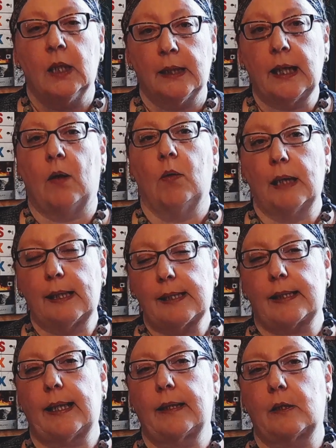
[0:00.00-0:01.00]
Now let's
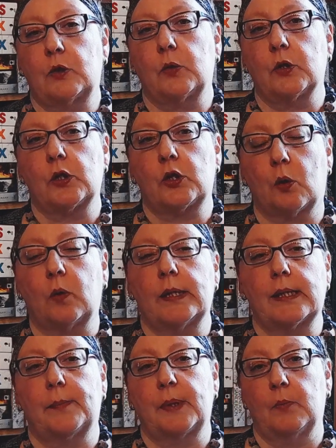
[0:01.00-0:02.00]
get to the stories
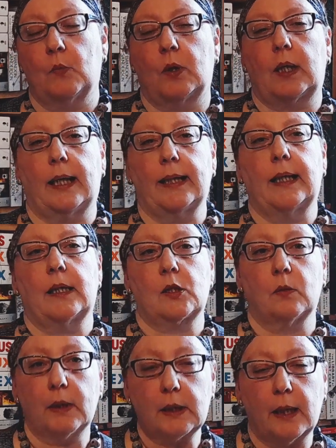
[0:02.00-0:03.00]
a bit more, kind of like,
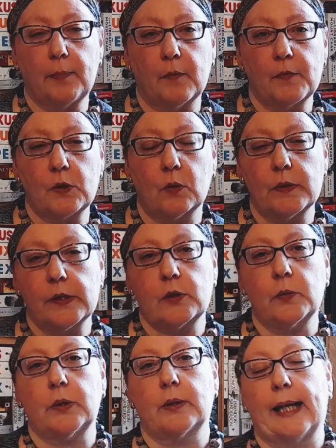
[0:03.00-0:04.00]
so what type of stories
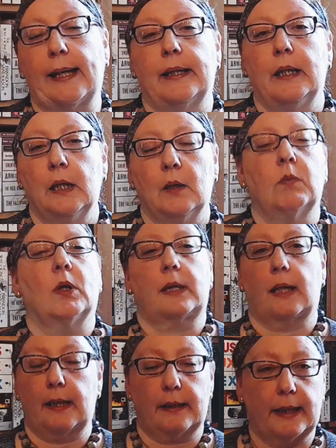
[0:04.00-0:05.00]
do you get? What
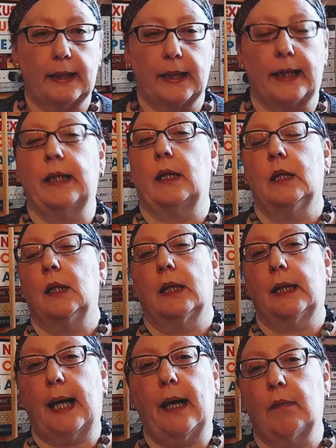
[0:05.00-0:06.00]
are they like?
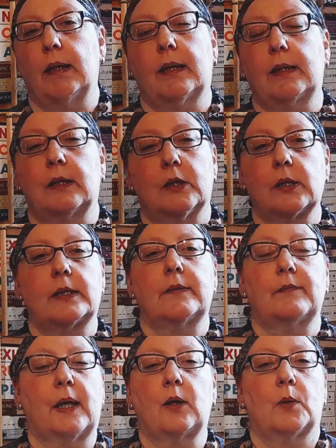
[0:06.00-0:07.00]
Character
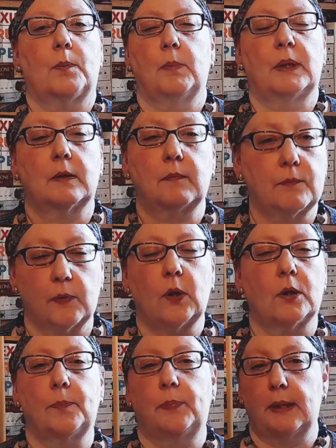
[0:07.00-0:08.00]
development,
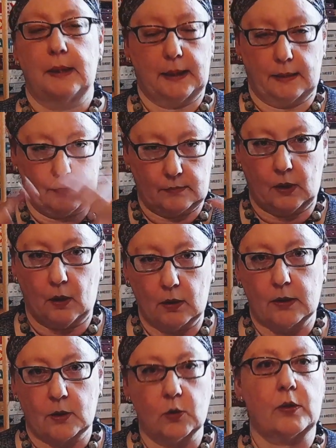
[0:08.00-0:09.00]
world building, all
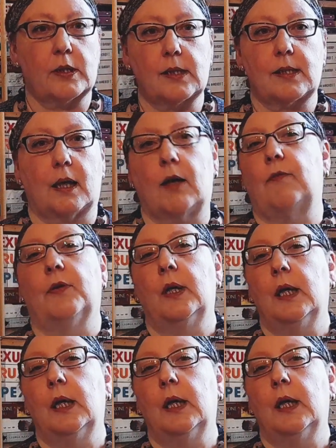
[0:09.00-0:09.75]
the good stuff.